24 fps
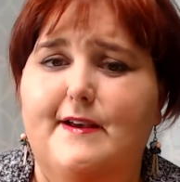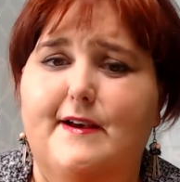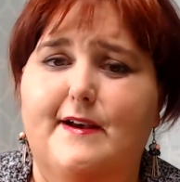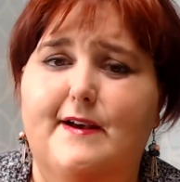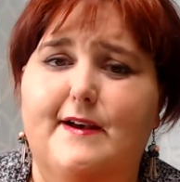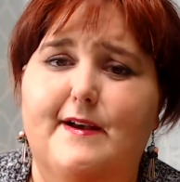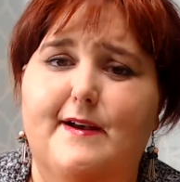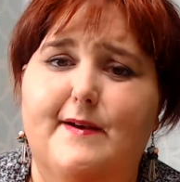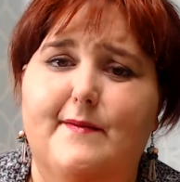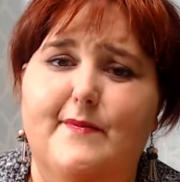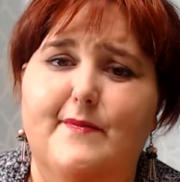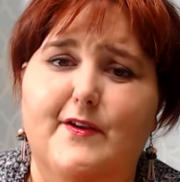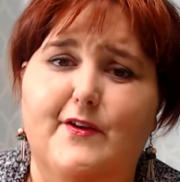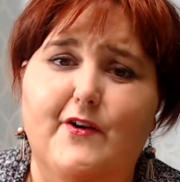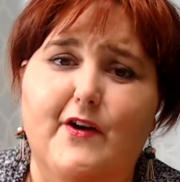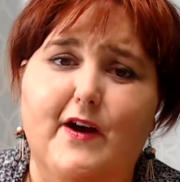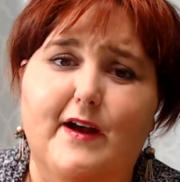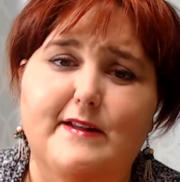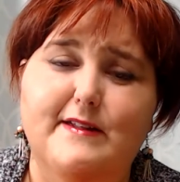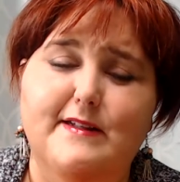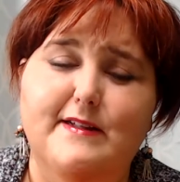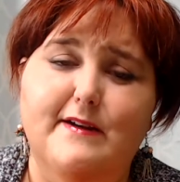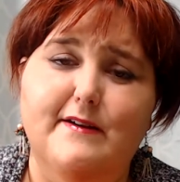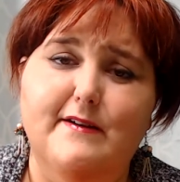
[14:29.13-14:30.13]
The
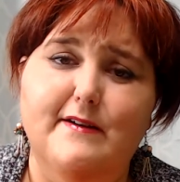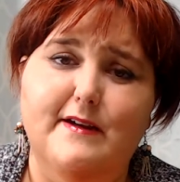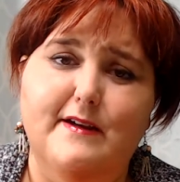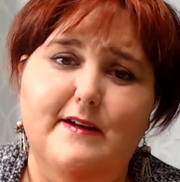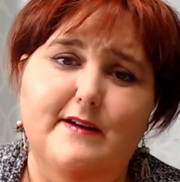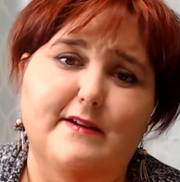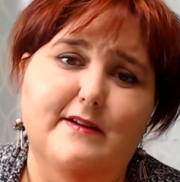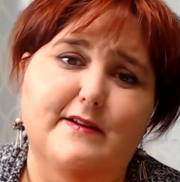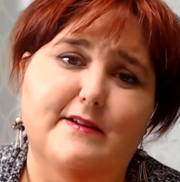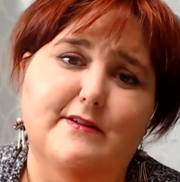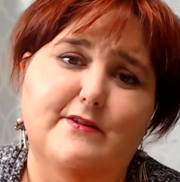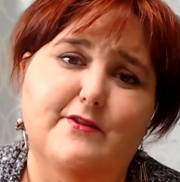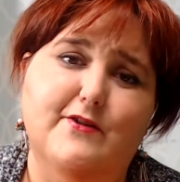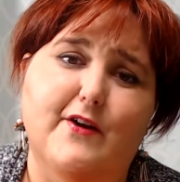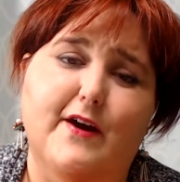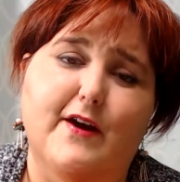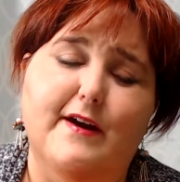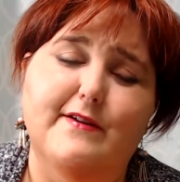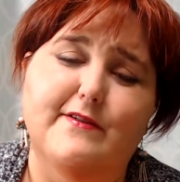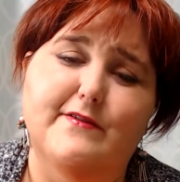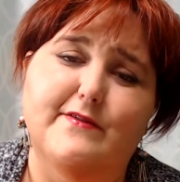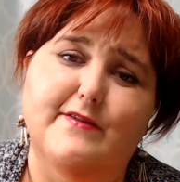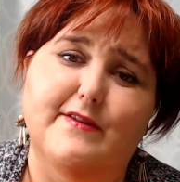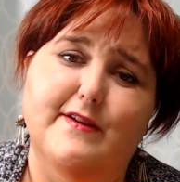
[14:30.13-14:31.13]
criteria is
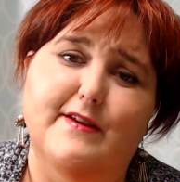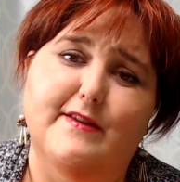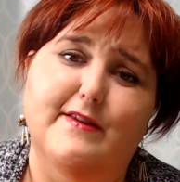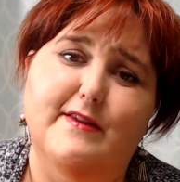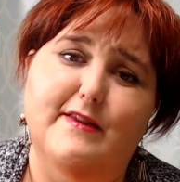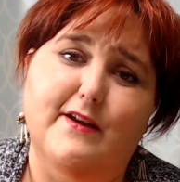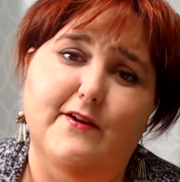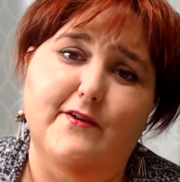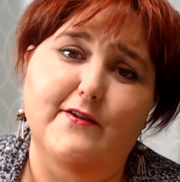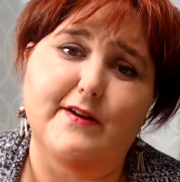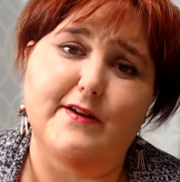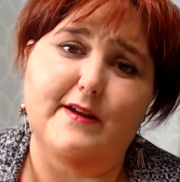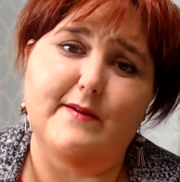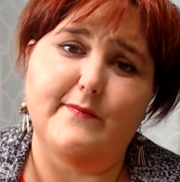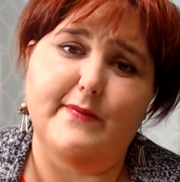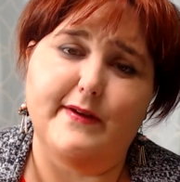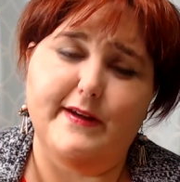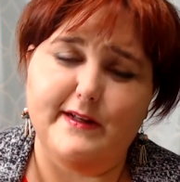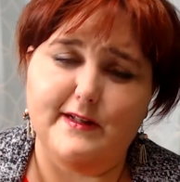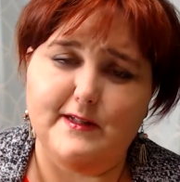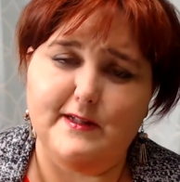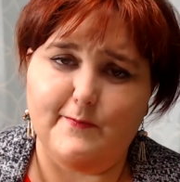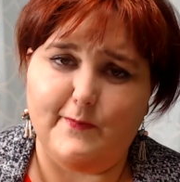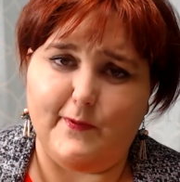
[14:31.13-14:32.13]
greater than 30
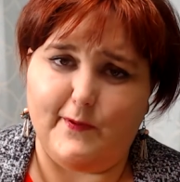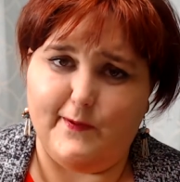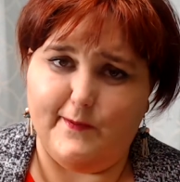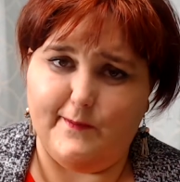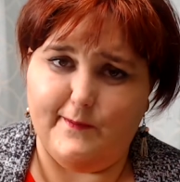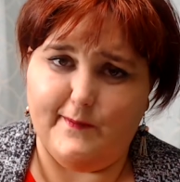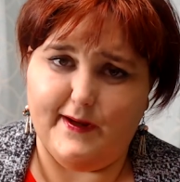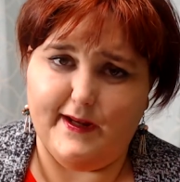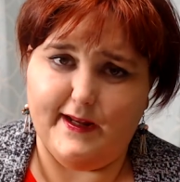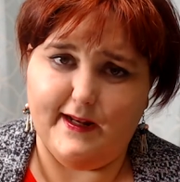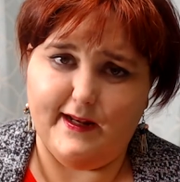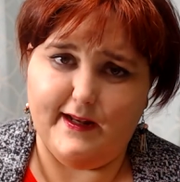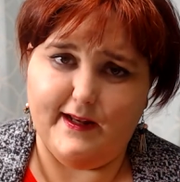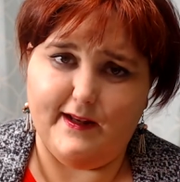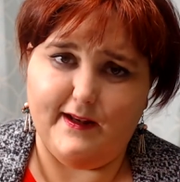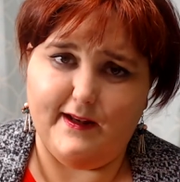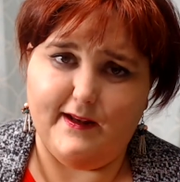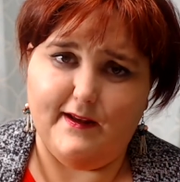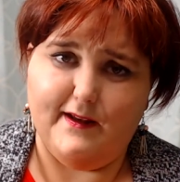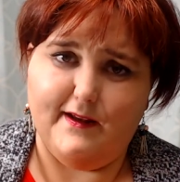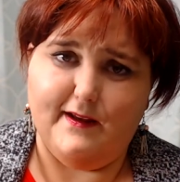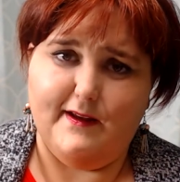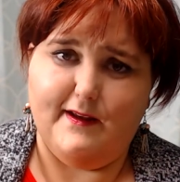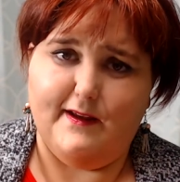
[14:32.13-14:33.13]
beats per minute
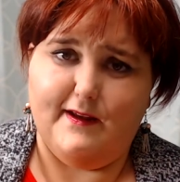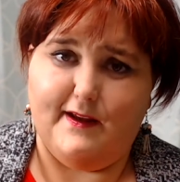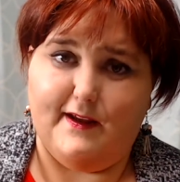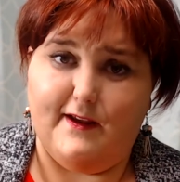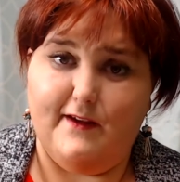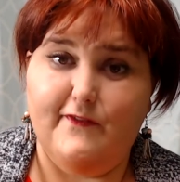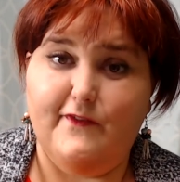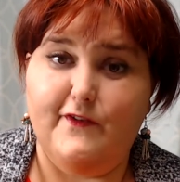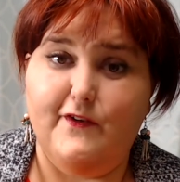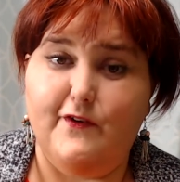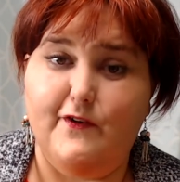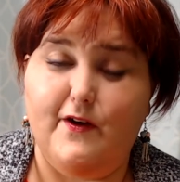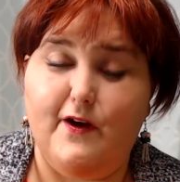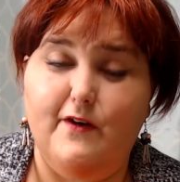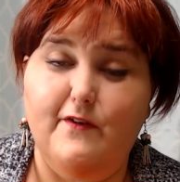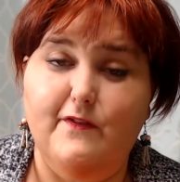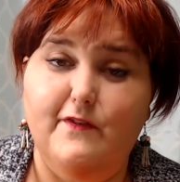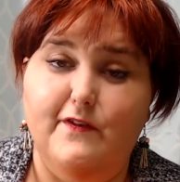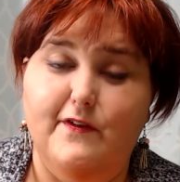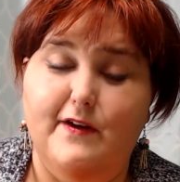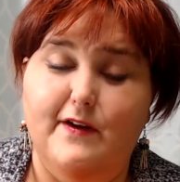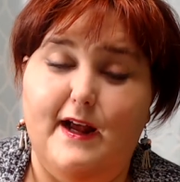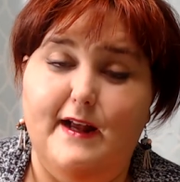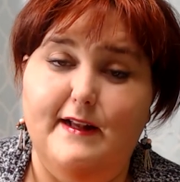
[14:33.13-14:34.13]
if you're
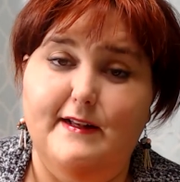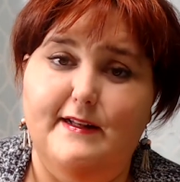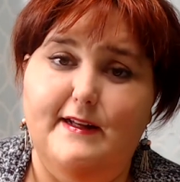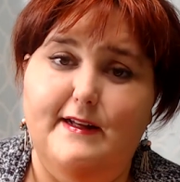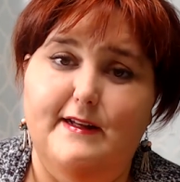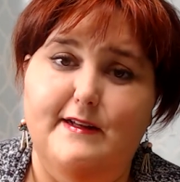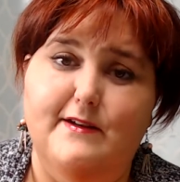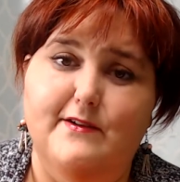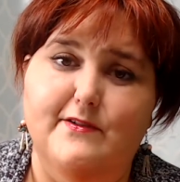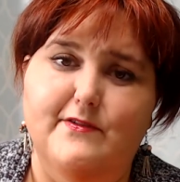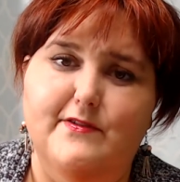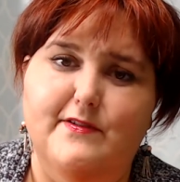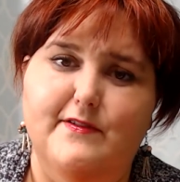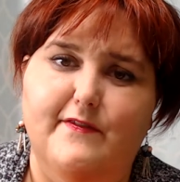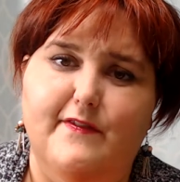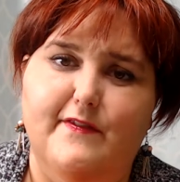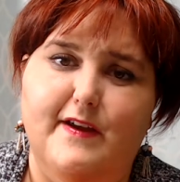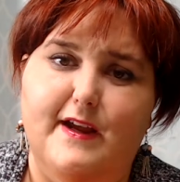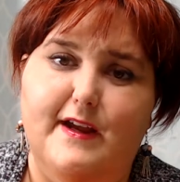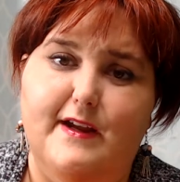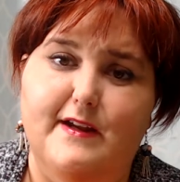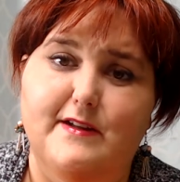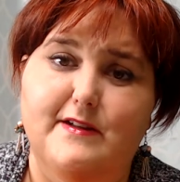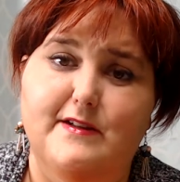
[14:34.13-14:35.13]
over 19 years of
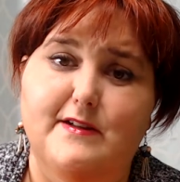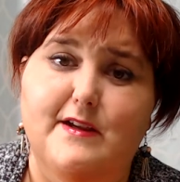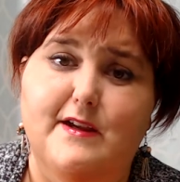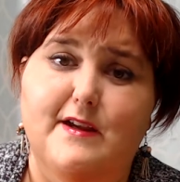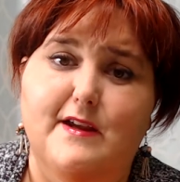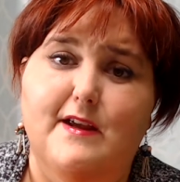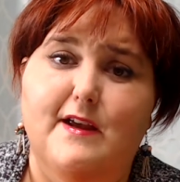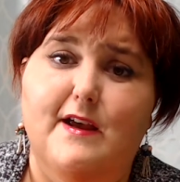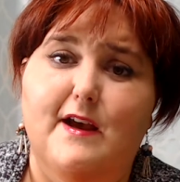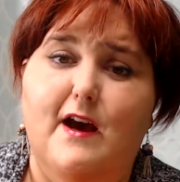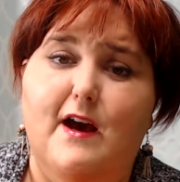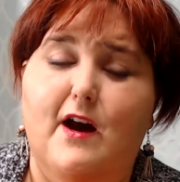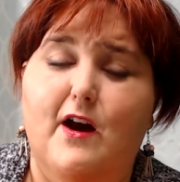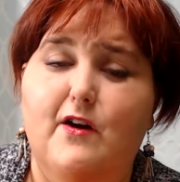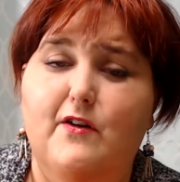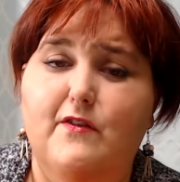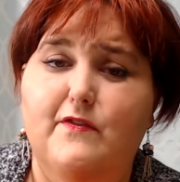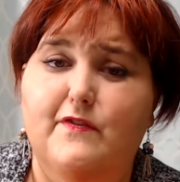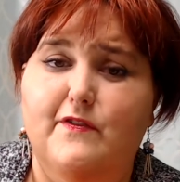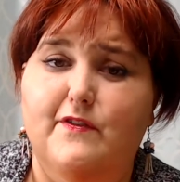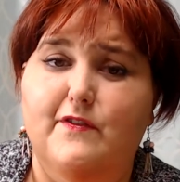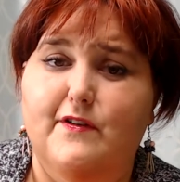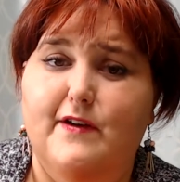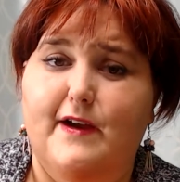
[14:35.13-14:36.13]
age
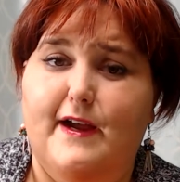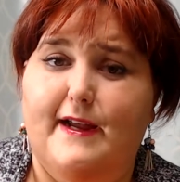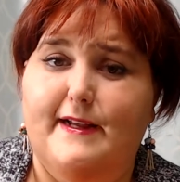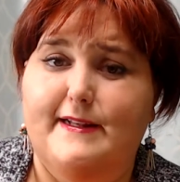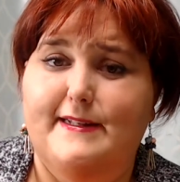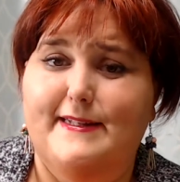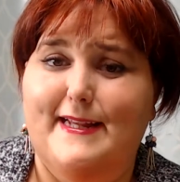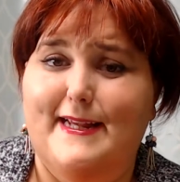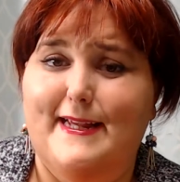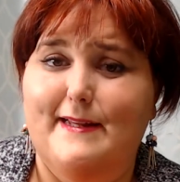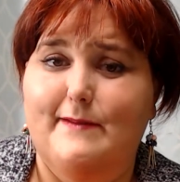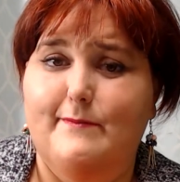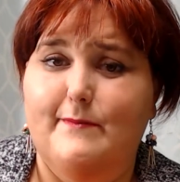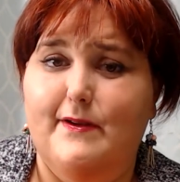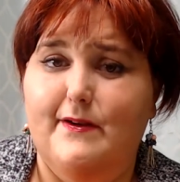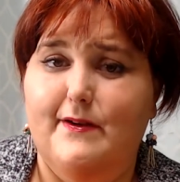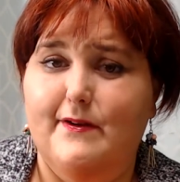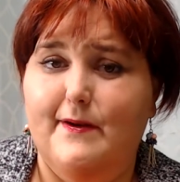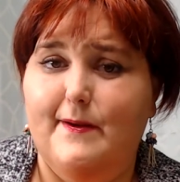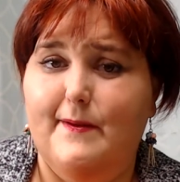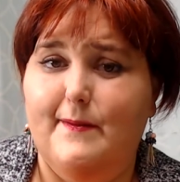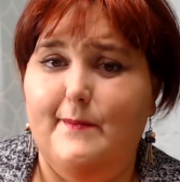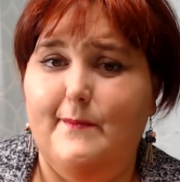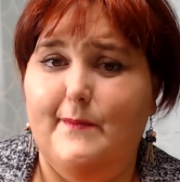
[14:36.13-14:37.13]
over a
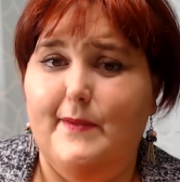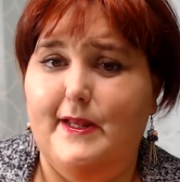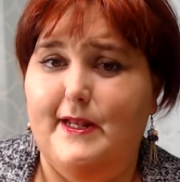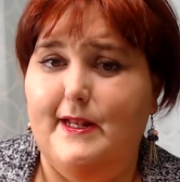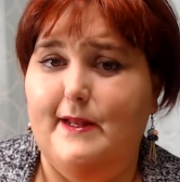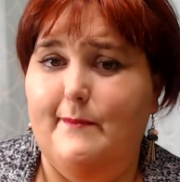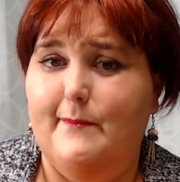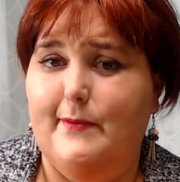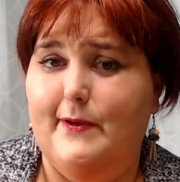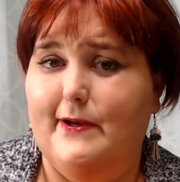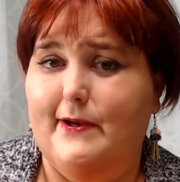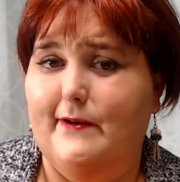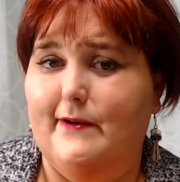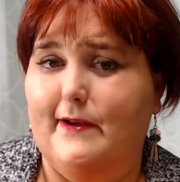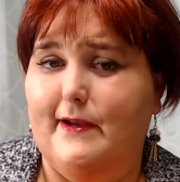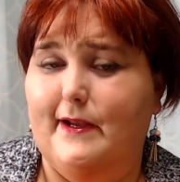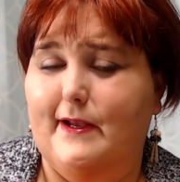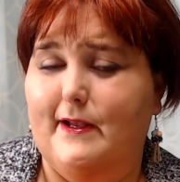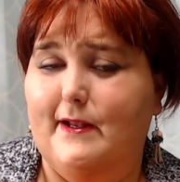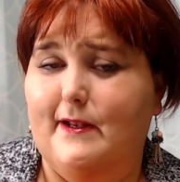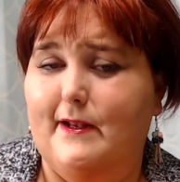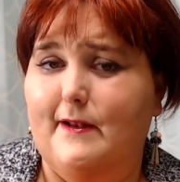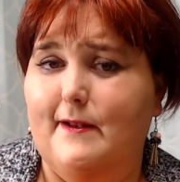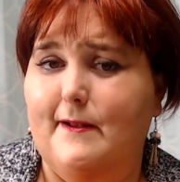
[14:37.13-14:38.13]
10-minute
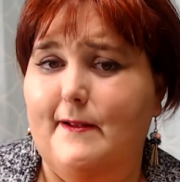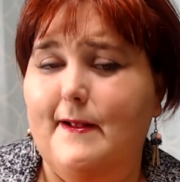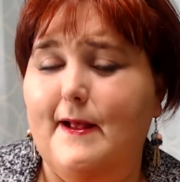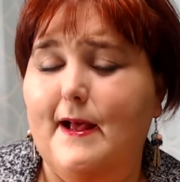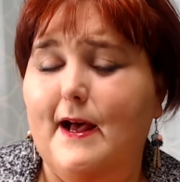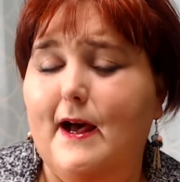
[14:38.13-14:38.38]
period.